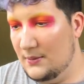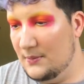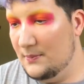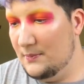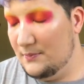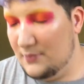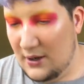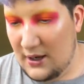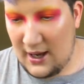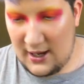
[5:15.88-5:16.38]

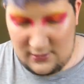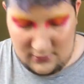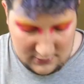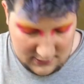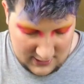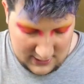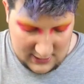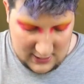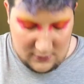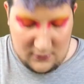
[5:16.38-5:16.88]
But I don't
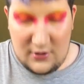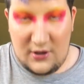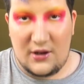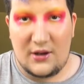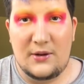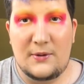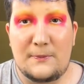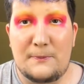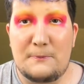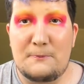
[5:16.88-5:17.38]
think I want
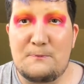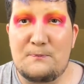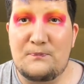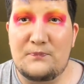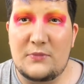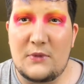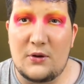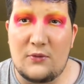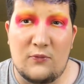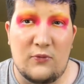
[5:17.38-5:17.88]
to
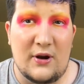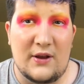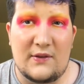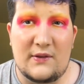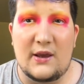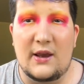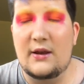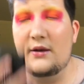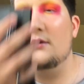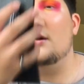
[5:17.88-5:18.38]
risk it